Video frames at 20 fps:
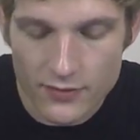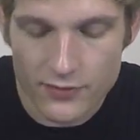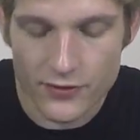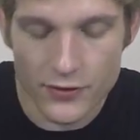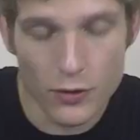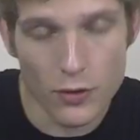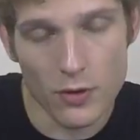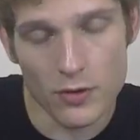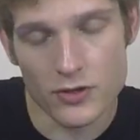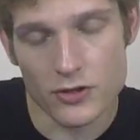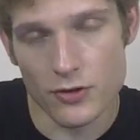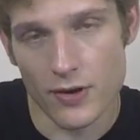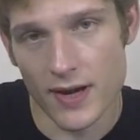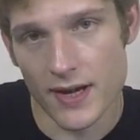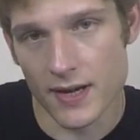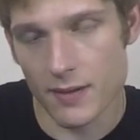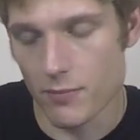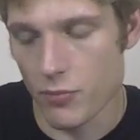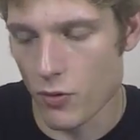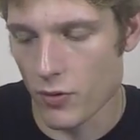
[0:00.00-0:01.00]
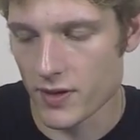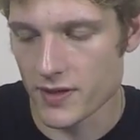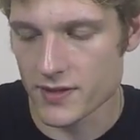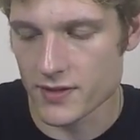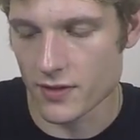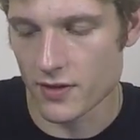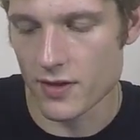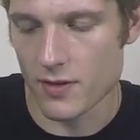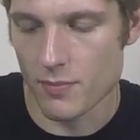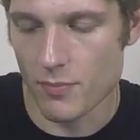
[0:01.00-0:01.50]
fewer trading points
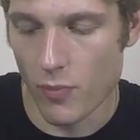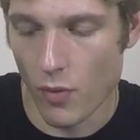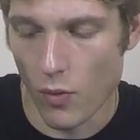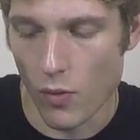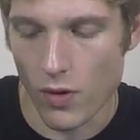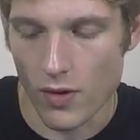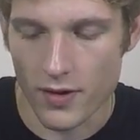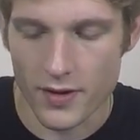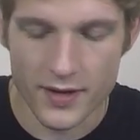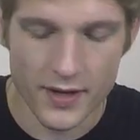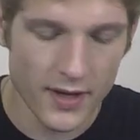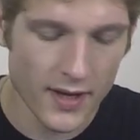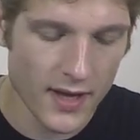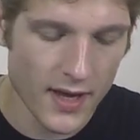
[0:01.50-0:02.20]
on the board,